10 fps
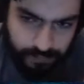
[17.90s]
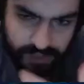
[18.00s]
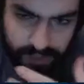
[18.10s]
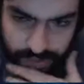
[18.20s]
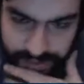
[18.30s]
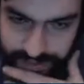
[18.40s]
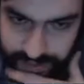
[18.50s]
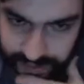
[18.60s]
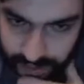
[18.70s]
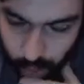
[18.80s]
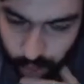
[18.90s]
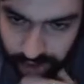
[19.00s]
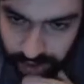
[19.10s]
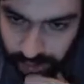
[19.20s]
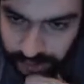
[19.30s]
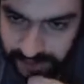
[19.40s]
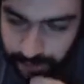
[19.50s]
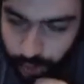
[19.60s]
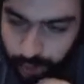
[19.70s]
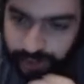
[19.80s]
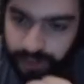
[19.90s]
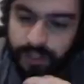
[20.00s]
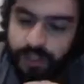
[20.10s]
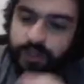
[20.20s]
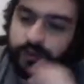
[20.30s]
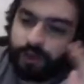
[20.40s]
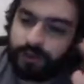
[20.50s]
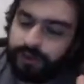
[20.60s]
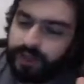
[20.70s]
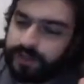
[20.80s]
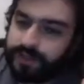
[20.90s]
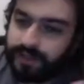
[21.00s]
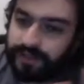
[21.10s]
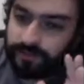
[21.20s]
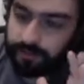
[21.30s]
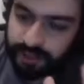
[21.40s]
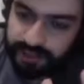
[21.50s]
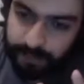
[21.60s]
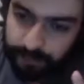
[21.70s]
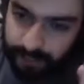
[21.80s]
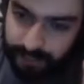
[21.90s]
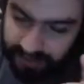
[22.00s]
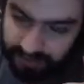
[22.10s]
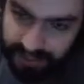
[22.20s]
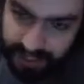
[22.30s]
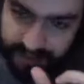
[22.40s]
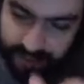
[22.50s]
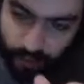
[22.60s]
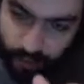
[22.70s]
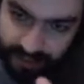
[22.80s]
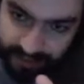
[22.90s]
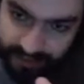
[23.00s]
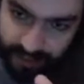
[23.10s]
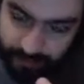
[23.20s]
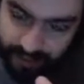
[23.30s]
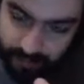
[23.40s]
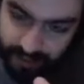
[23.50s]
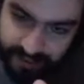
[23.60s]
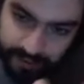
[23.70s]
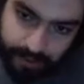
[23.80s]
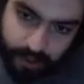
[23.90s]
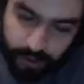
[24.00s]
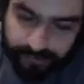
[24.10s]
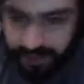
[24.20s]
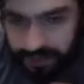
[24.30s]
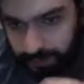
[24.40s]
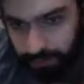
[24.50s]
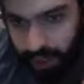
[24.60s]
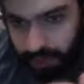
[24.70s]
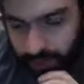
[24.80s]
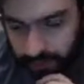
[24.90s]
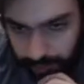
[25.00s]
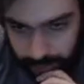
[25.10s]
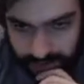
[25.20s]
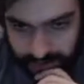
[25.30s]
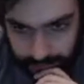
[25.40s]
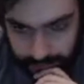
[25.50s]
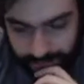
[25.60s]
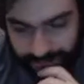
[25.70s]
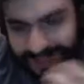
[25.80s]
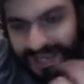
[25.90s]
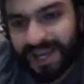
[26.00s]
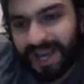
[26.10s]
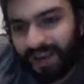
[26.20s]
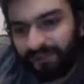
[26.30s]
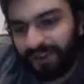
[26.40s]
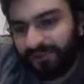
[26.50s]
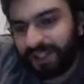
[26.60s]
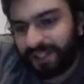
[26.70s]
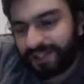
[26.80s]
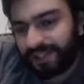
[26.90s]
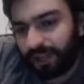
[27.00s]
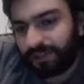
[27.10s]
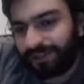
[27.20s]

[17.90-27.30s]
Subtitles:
there's this notion in this book whether there's this principle that stands alone as a separate principle or if it's part of a principle. If I feel it's not,